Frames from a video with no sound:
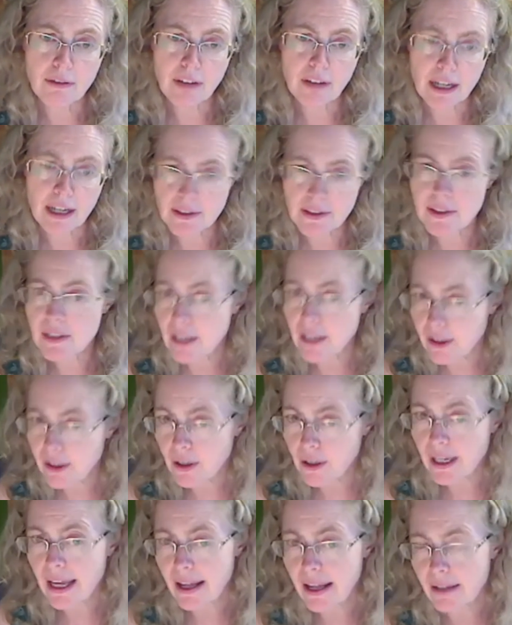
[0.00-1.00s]
Francis
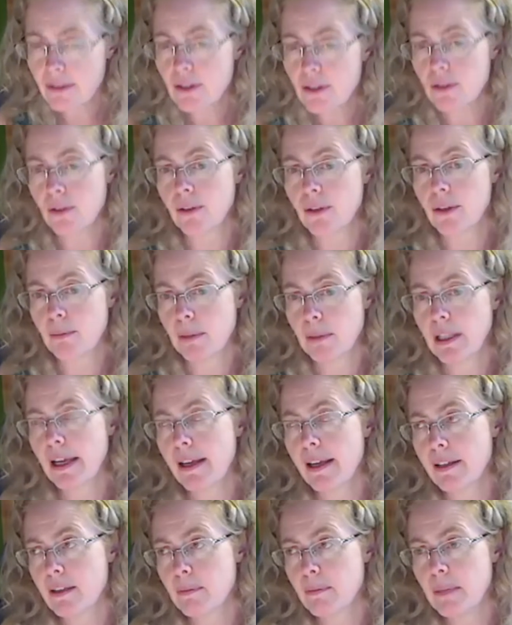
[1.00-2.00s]
later canceled a
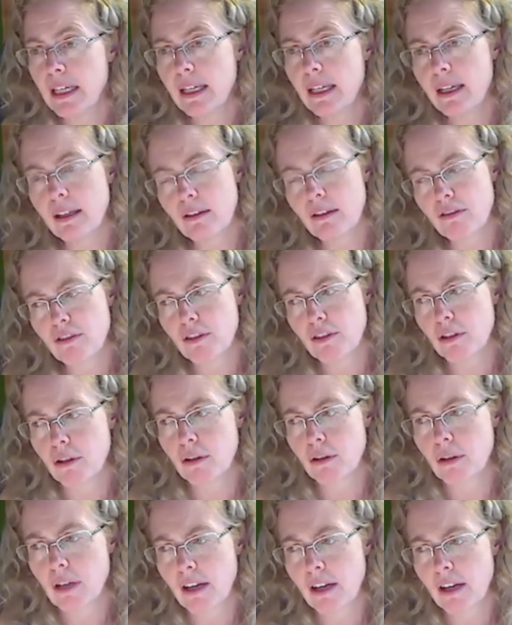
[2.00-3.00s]
planned meeting
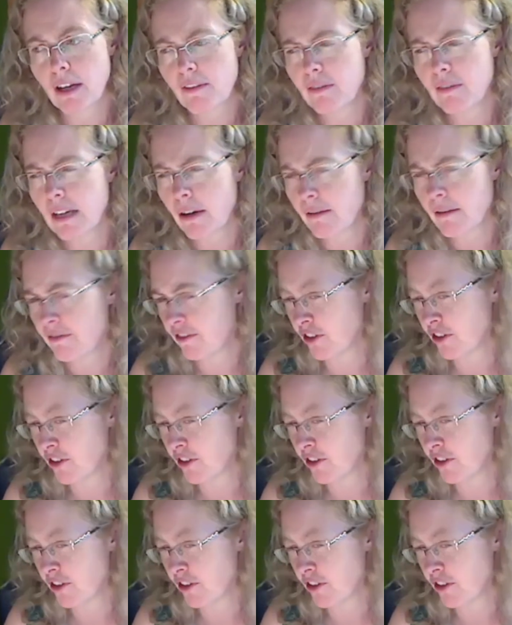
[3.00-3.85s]
for, now I'm forgetting,